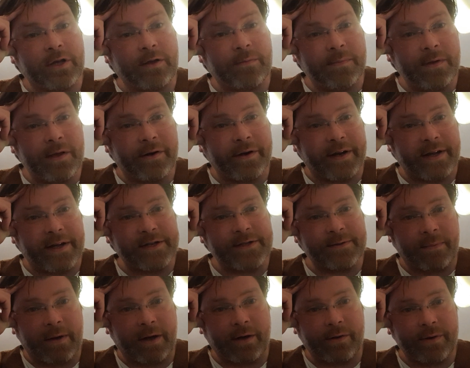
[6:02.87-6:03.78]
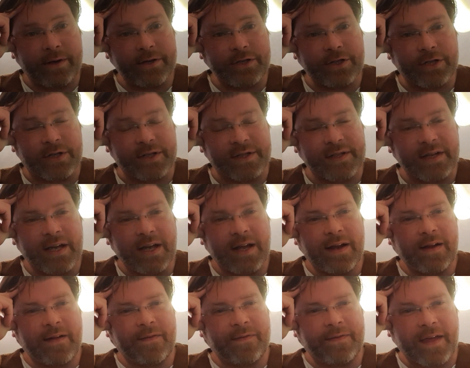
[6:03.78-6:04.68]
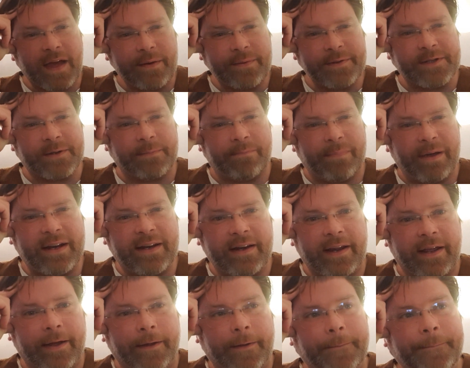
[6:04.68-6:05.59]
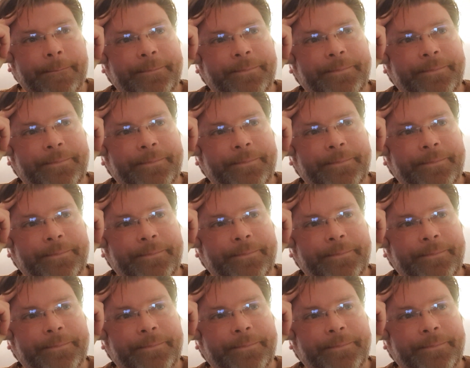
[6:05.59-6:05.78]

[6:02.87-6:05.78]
communities, among Christians, that was a big deal.